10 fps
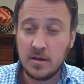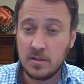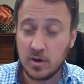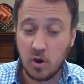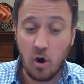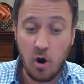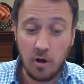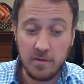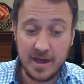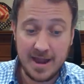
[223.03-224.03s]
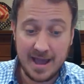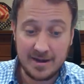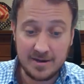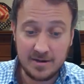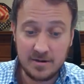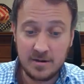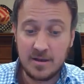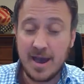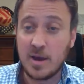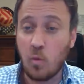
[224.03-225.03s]
The call then ended,
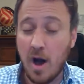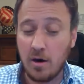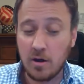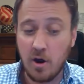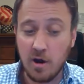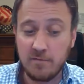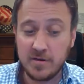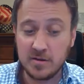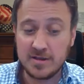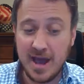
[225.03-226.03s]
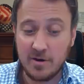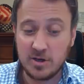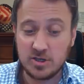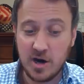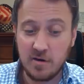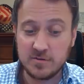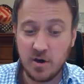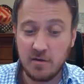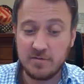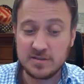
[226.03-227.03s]
and while Garfield County Sheriff's
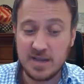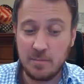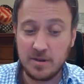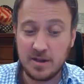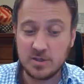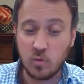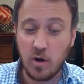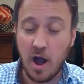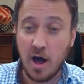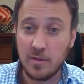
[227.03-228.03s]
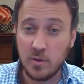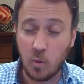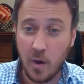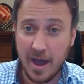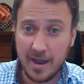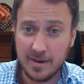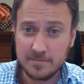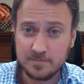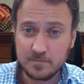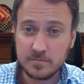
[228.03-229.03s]
Office deputies were on the way,
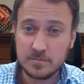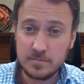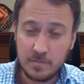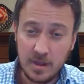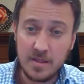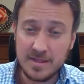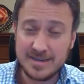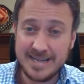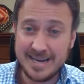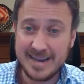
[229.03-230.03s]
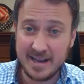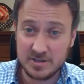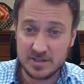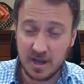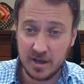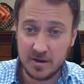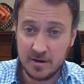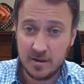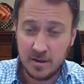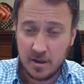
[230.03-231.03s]
the teenage son,
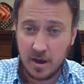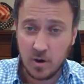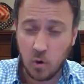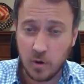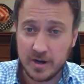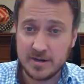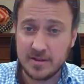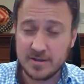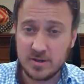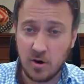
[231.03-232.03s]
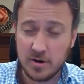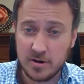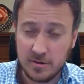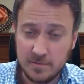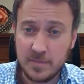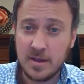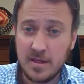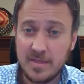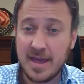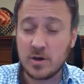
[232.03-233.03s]
according to this article,
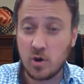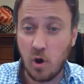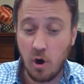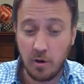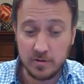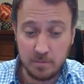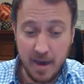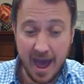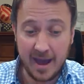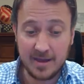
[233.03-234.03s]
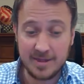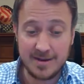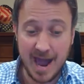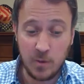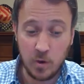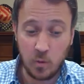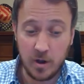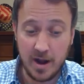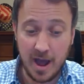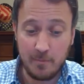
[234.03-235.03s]
then called back the
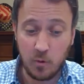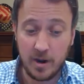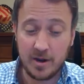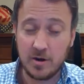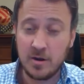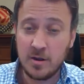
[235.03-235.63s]
911 operator